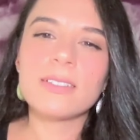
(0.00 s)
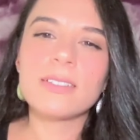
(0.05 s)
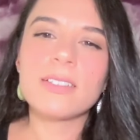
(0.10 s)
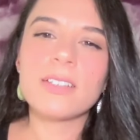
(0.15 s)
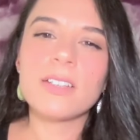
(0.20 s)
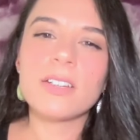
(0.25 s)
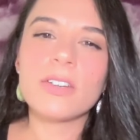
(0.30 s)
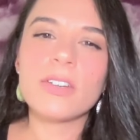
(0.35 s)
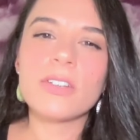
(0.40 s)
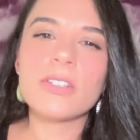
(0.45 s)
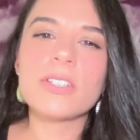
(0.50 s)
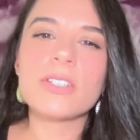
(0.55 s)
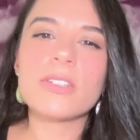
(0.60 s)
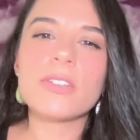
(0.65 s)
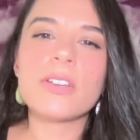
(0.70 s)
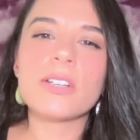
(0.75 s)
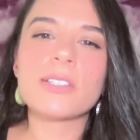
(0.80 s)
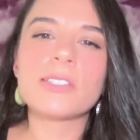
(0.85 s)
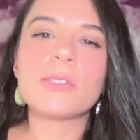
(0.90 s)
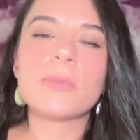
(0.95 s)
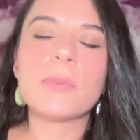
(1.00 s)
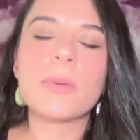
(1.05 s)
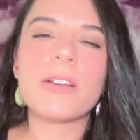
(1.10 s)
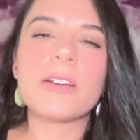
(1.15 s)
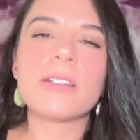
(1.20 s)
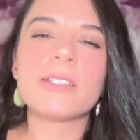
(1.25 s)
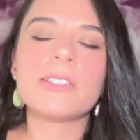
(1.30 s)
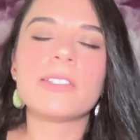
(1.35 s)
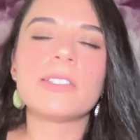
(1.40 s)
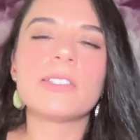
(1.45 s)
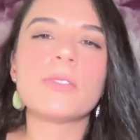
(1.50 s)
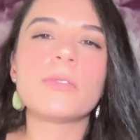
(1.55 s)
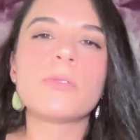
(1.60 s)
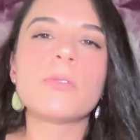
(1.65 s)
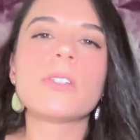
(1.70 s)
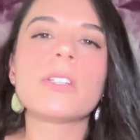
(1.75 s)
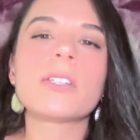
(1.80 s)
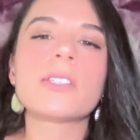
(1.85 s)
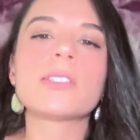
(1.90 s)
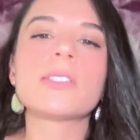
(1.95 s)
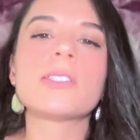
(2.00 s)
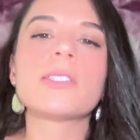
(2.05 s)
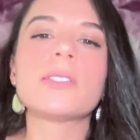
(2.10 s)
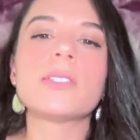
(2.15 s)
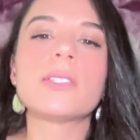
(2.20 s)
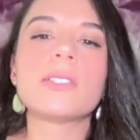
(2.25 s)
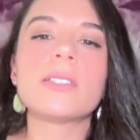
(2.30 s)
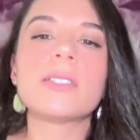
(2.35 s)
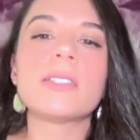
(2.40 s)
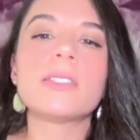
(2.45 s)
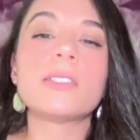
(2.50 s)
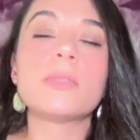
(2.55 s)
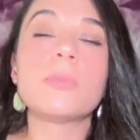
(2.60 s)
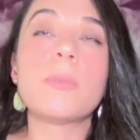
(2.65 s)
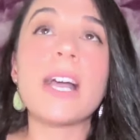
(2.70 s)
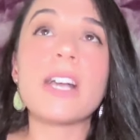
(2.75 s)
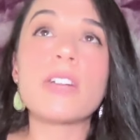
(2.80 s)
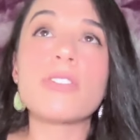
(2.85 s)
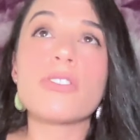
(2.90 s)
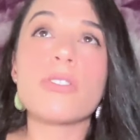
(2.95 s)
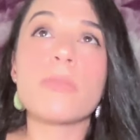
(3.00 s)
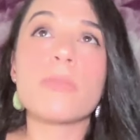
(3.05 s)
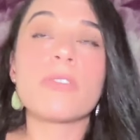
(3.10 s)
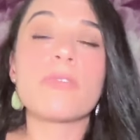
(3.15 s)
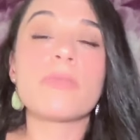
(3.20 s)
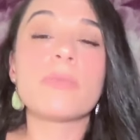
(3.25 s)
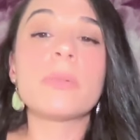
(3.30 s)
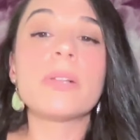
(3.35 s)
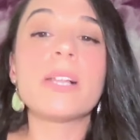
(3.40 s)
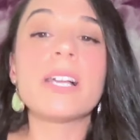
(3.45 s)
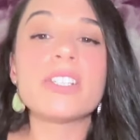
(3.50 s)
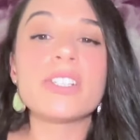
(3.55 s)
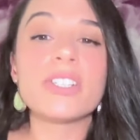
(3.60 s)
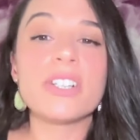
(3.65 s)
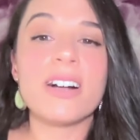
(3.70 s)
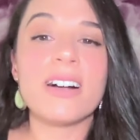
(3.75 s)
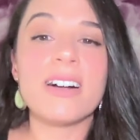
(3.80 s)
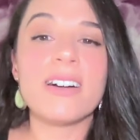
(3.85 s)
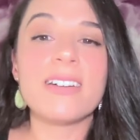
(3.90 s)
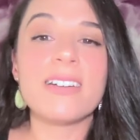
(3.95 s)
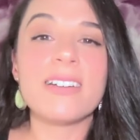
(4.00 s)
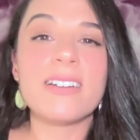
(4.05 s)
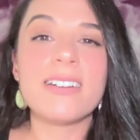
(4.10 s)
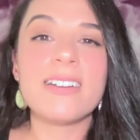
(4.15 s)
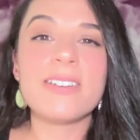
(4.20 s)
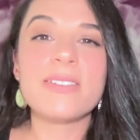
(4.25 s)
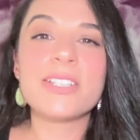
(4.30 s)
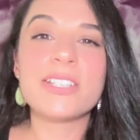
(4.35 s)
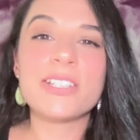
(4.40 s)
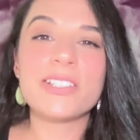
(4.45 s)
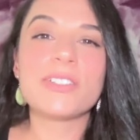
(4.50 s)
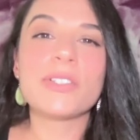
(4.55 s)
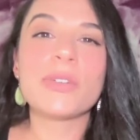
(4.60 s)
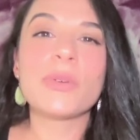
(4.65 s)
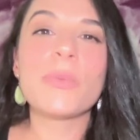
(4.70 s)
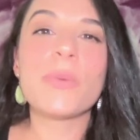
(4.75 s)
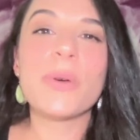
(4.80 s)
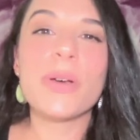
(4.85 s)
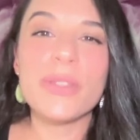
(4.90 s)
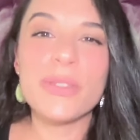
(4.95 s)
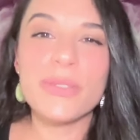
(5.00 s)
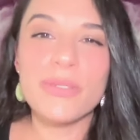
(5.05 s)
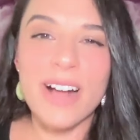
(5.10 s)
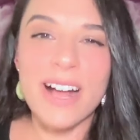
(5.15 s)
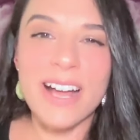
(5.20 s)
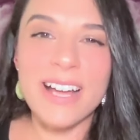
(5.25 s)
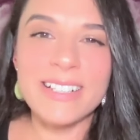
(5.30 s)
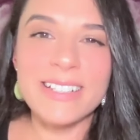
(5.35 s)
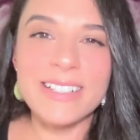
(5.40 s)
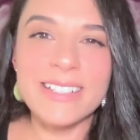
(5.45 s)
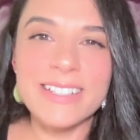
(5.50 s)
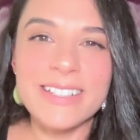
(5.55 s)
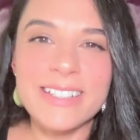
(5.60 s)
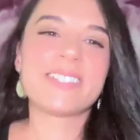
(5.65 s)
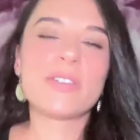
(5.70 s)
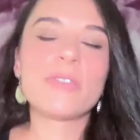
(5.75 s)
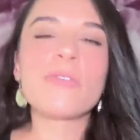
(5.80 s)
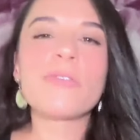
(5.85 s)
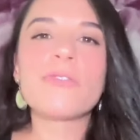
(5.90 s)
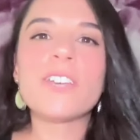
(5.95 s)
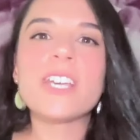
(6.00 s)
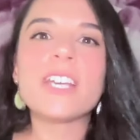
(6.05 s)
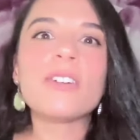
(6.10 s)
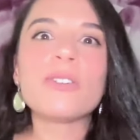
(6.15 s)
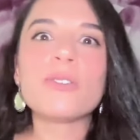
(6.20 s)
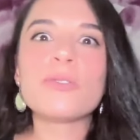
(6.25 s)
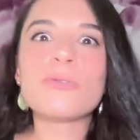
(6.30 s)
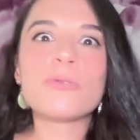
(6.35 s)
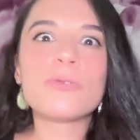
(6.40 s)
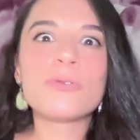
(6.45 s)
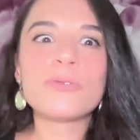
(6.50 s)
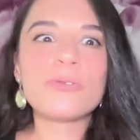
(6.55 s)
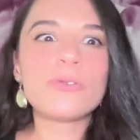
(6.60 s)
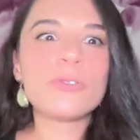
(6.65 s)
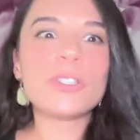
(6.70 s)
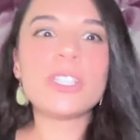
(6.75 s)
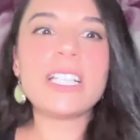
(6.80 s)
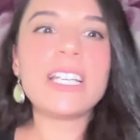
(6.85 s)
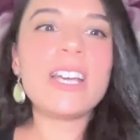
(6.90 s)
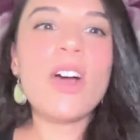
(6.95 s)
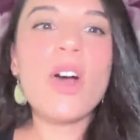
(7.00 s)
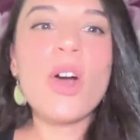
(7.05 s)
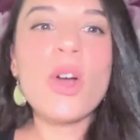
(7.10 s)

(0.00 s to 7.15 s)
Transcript: you know, to experience this full spectrum of pleasure, which is your birthright, to feel fully